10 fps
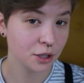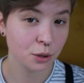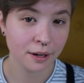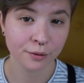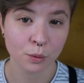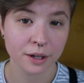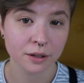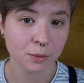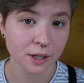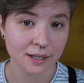Did you ever
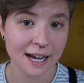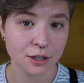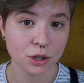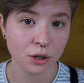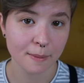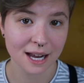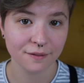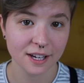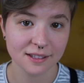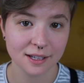wonder what a dad joke
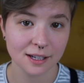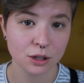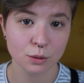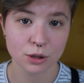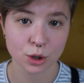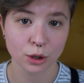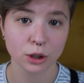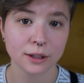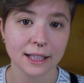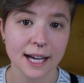manifested into a shirt
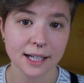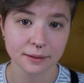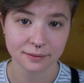looked like?